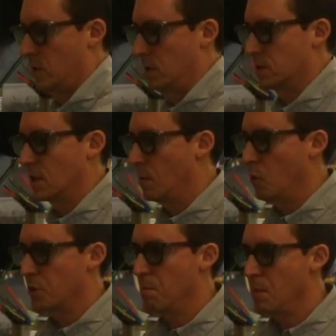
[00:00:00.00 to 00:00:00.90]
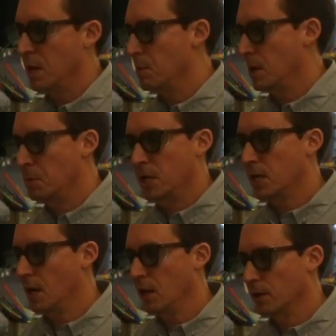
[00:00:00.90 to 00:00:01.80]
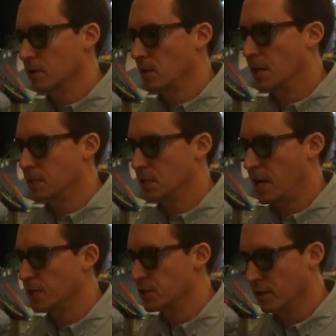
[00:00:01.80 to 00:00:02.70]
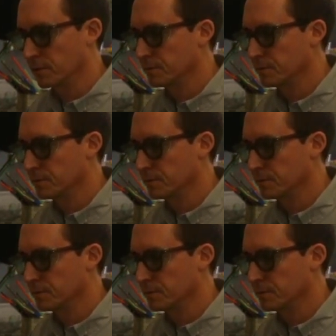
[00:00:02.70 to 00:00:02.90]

some with many, many, many colors, lots of texture.